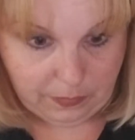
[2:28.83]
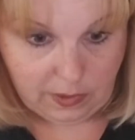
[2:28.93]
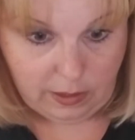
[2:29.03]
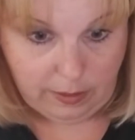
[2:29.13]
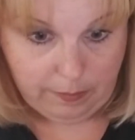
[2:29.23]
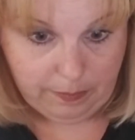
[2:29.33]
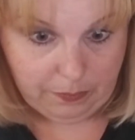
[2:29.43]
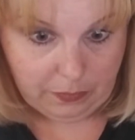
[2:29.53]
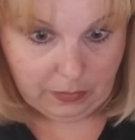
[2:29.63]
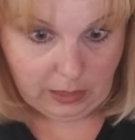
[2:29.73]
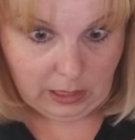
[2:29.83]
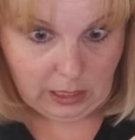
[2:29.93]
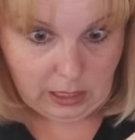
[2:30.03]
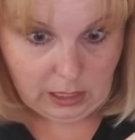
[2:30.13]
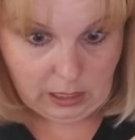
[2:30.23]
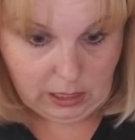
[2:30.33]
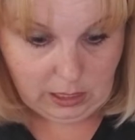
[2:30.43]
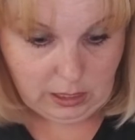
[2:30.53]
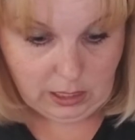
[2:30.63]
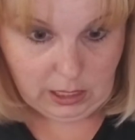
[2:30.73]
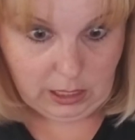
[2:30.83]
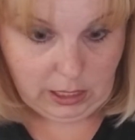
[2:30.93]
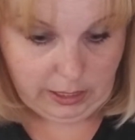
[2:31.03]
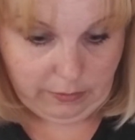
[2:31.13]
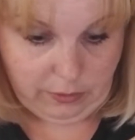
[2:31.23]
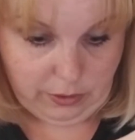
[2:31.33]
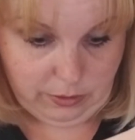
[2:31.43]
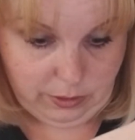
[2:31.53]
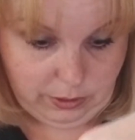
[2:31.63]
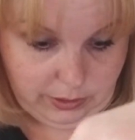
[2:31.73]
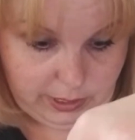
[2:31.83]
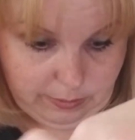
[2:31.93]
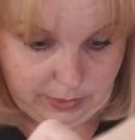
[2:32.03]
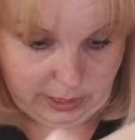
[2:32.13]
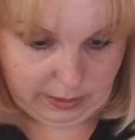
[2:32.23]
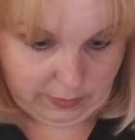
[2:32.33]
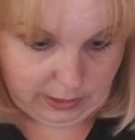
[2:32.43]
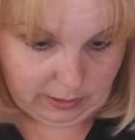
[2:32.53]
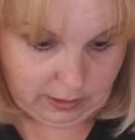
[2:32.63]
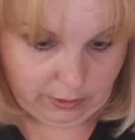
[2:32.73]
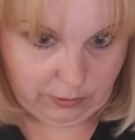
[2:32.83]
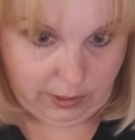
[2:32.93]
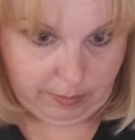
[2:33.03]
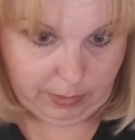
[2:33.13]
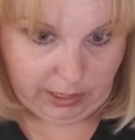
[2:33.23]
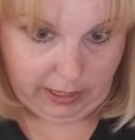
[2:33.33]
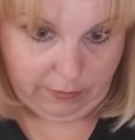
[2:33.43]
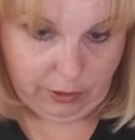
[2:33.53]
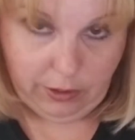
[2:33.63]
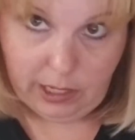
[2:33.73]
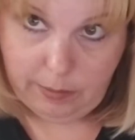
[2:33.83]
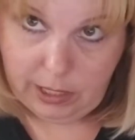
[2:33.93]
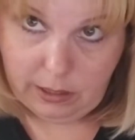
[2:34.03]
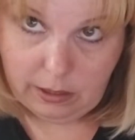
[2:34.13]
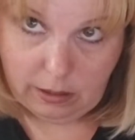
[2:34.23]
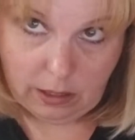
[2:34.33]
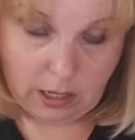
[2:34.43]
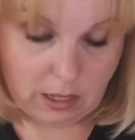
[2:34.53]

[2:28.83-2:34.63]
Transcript: some. I have no clue how many of these suckers I'm gonna have to cram in here.